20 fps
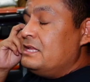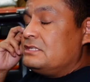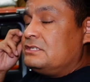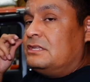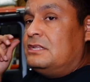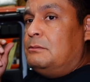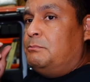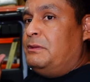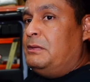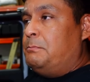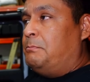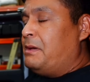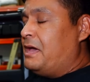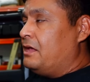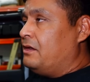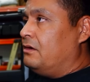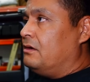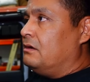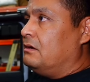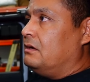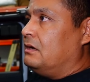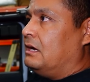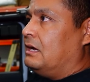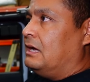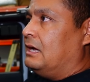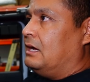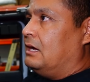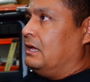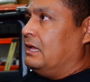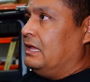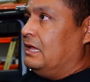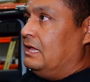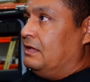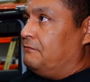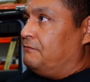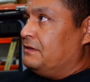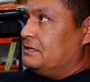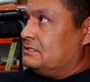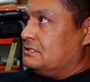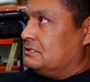it's gonna be better
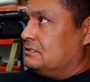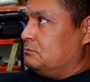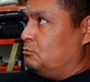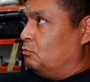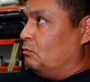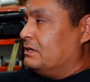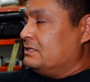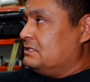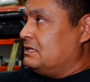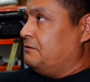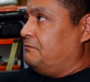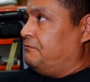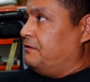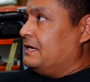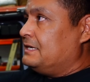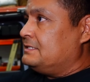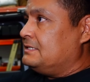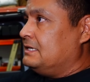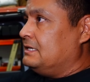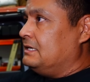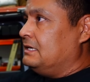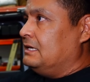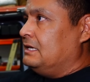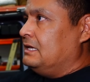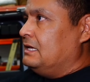if it's, once they fix it,